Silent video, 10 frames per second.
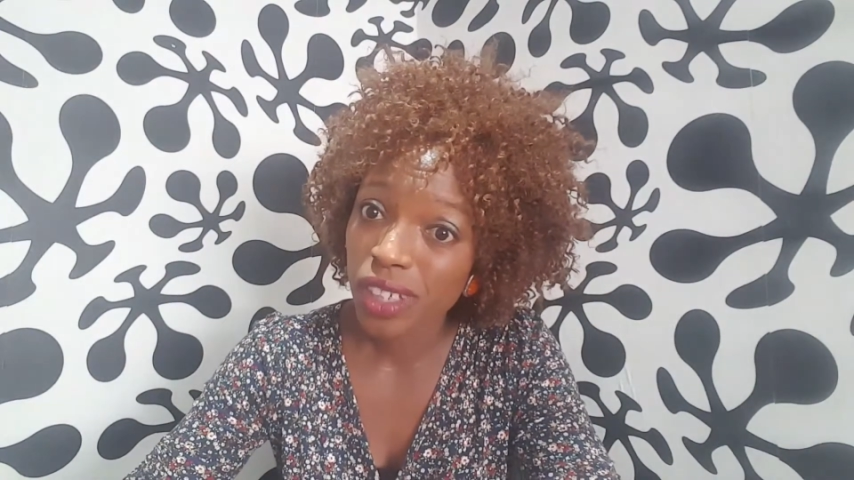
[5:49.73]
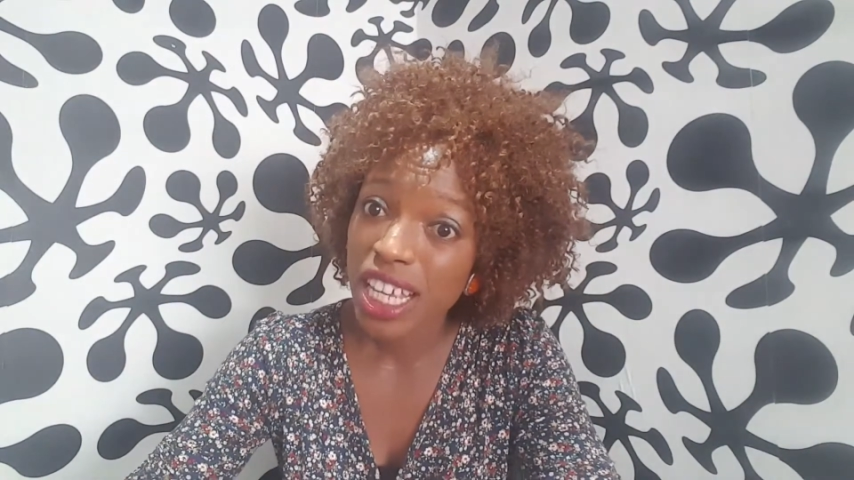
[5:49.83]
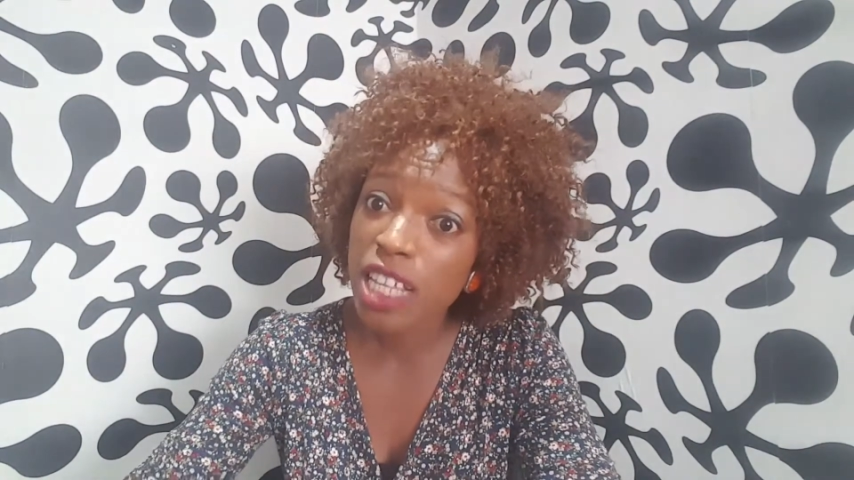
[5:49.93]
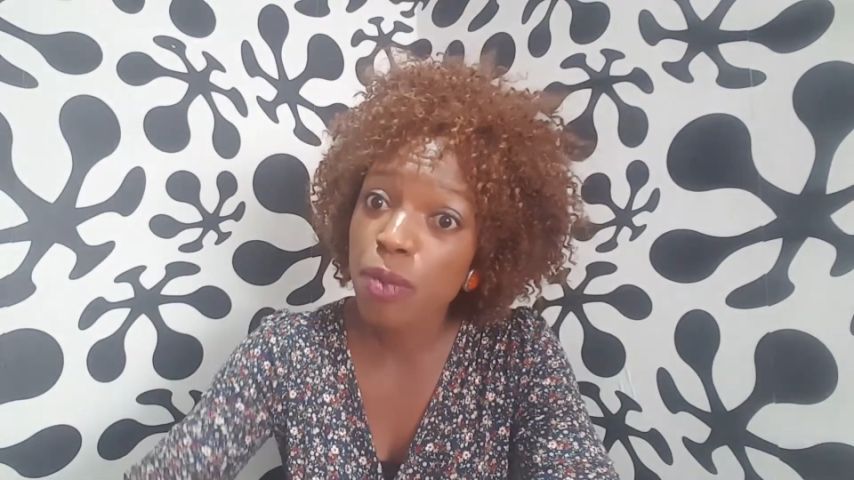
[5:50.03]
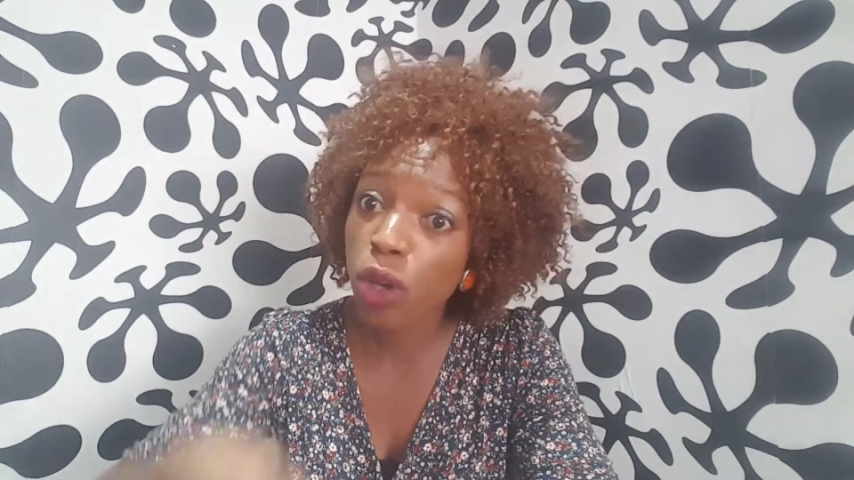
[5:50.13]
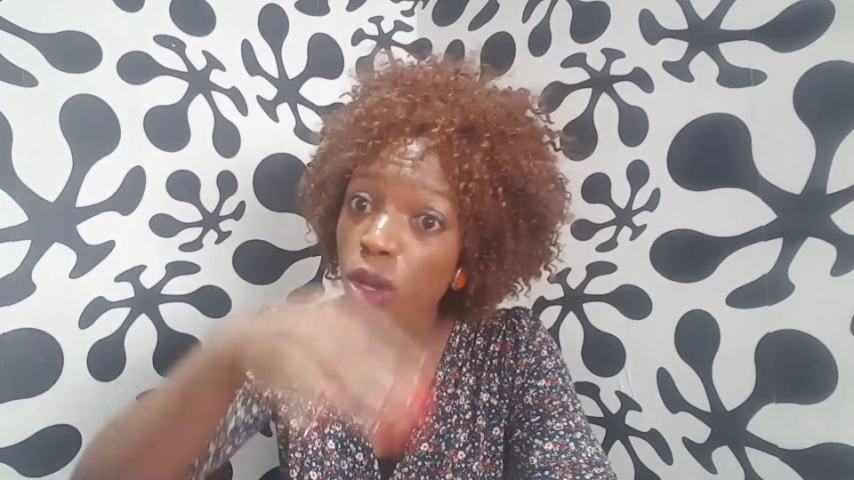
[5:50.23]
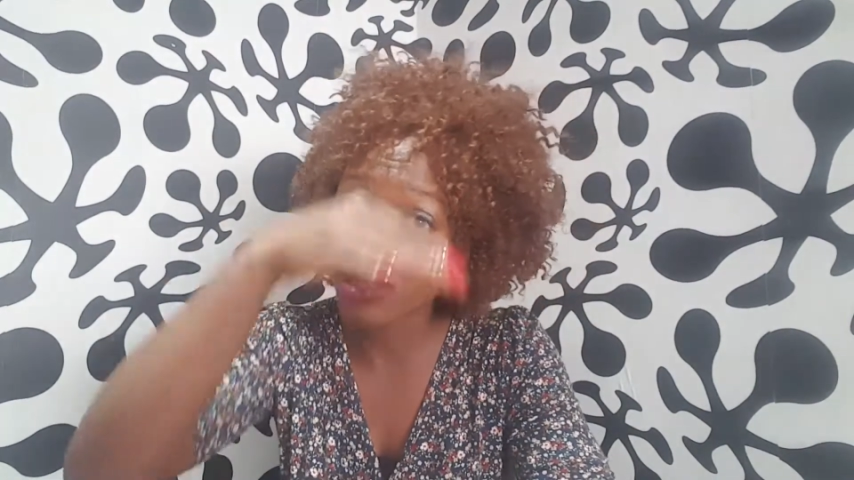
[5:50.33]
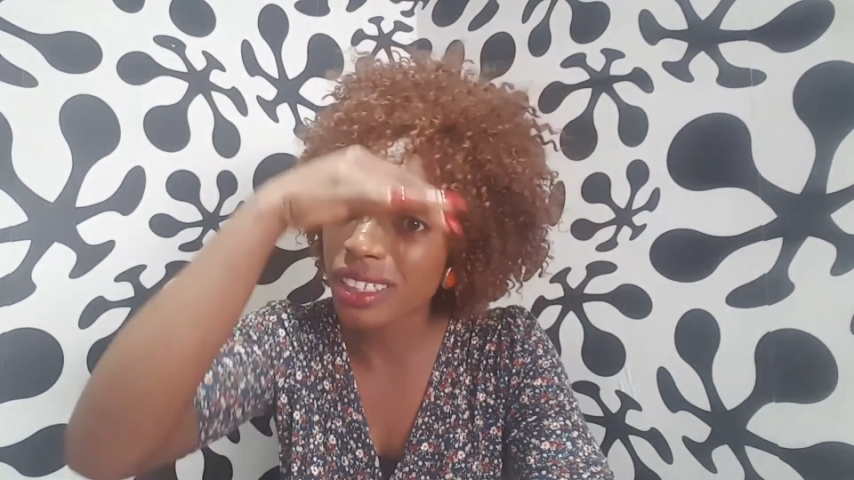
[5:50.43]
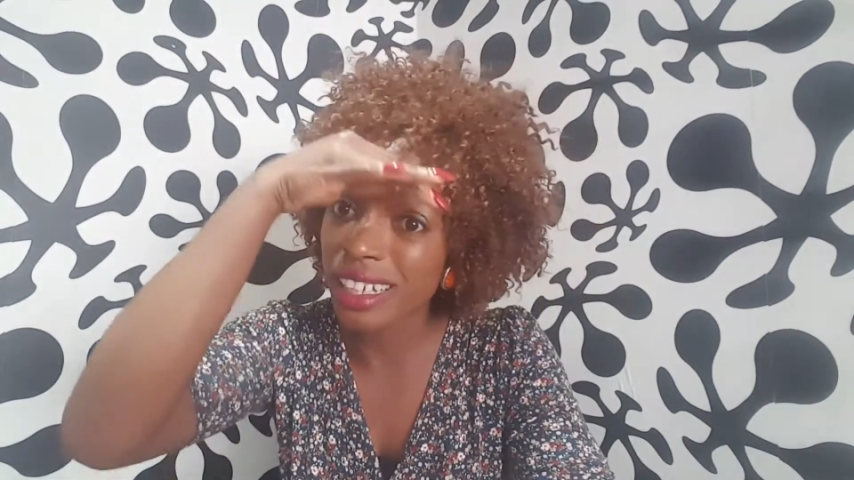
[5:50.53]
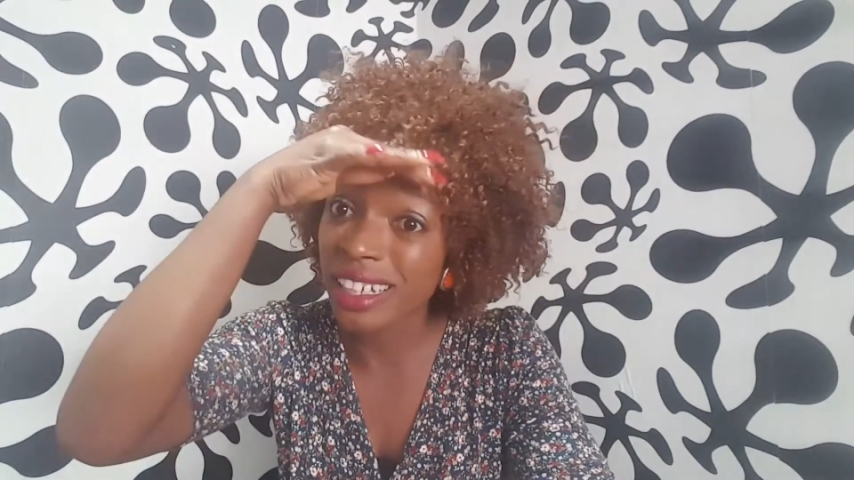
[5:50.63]
it
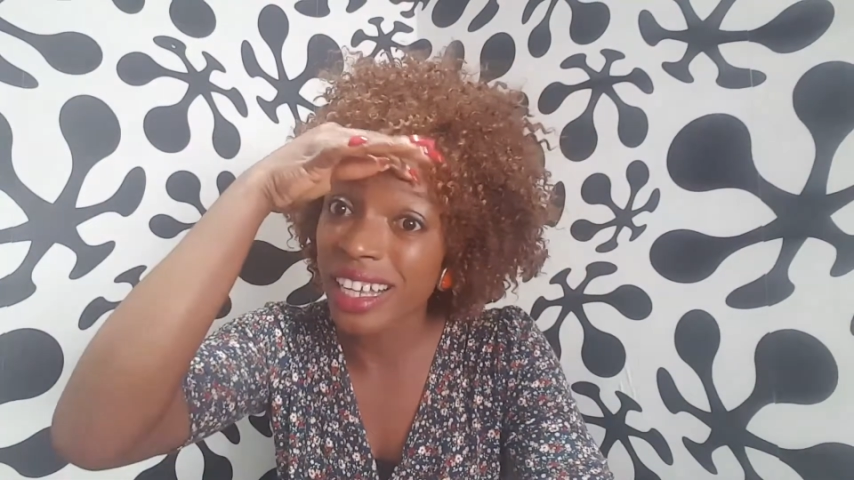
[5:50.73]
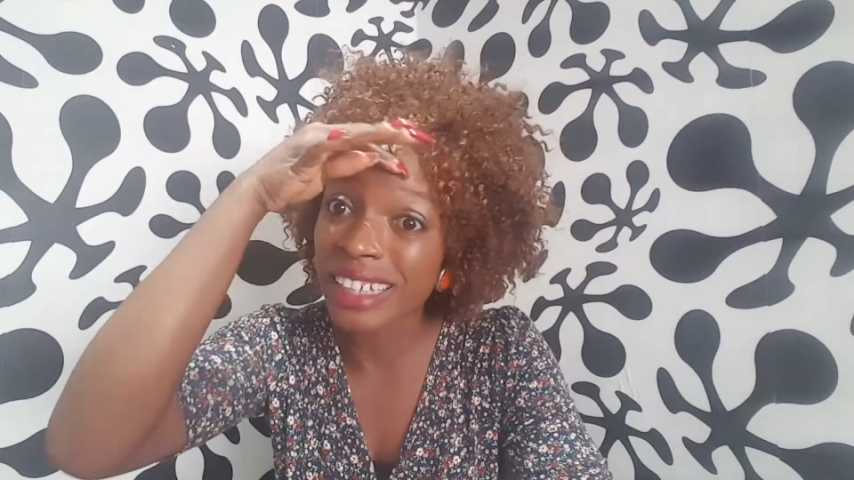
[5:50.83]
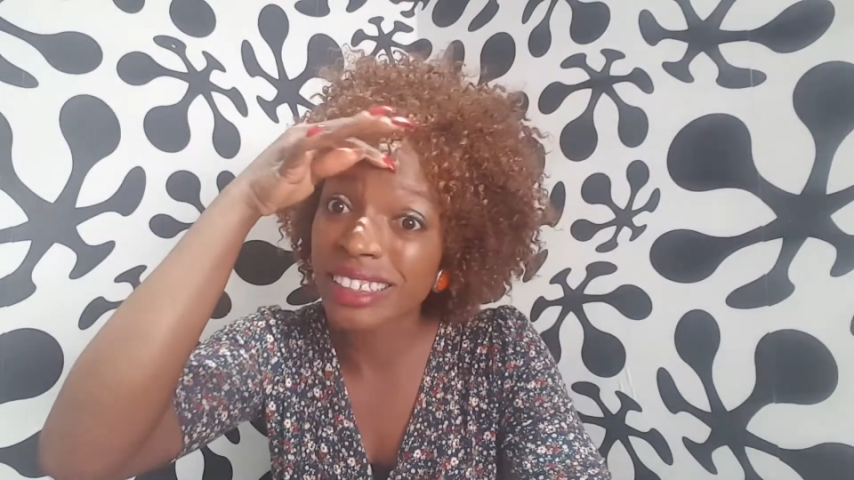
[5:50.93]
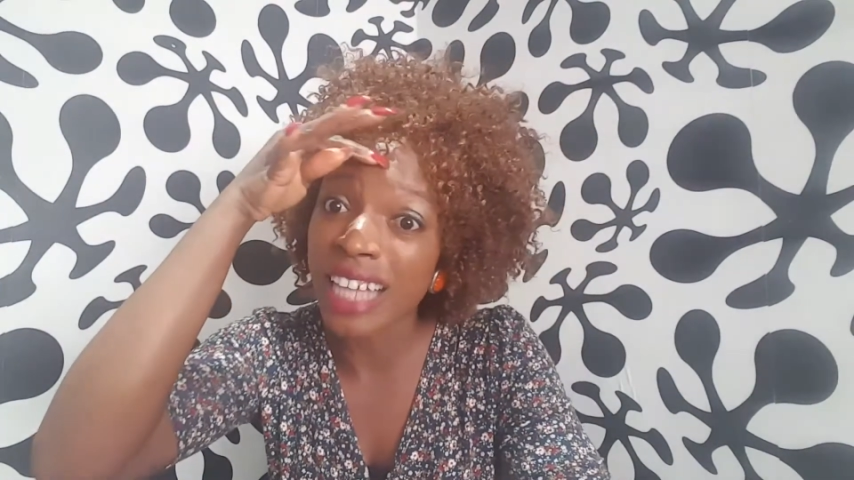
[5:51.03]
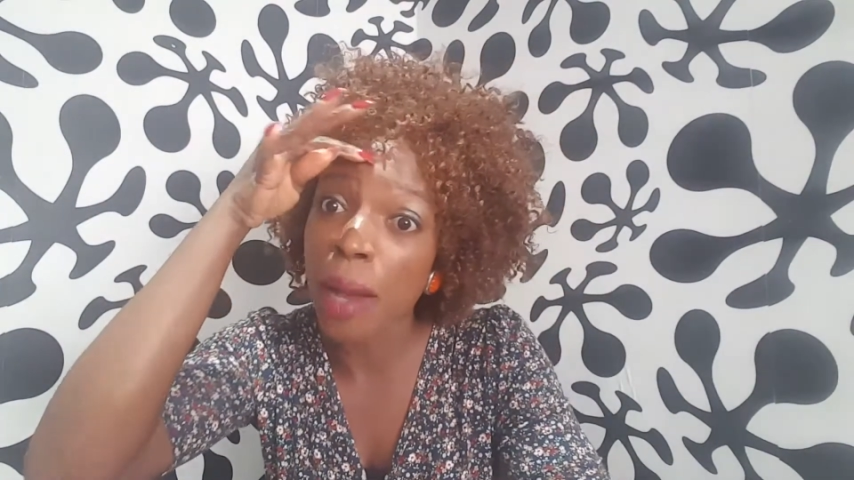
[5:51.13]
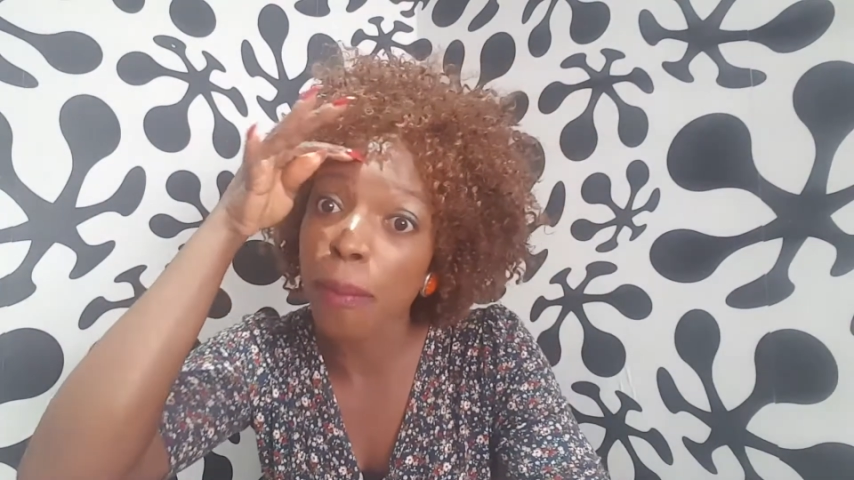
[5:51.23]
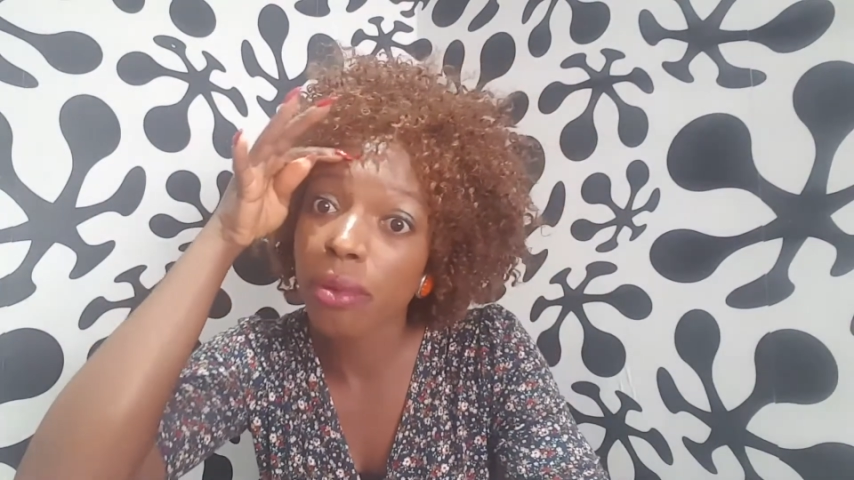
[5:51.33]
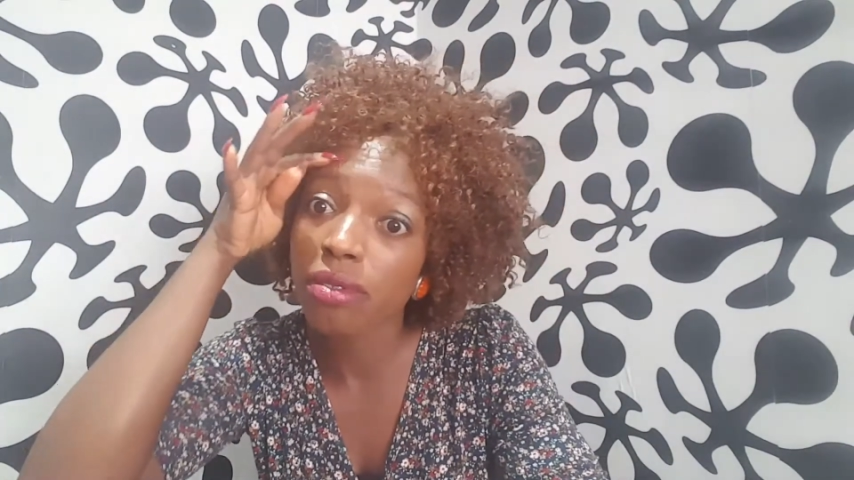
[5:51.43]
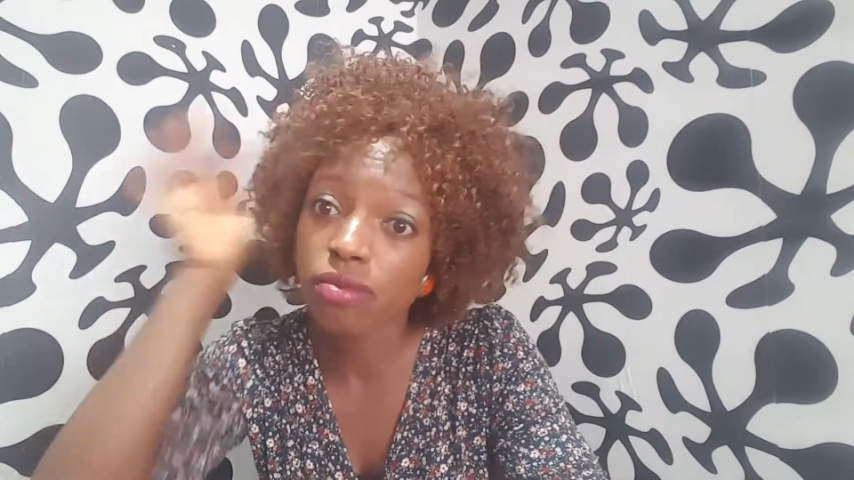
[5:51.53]
becomes a stamp.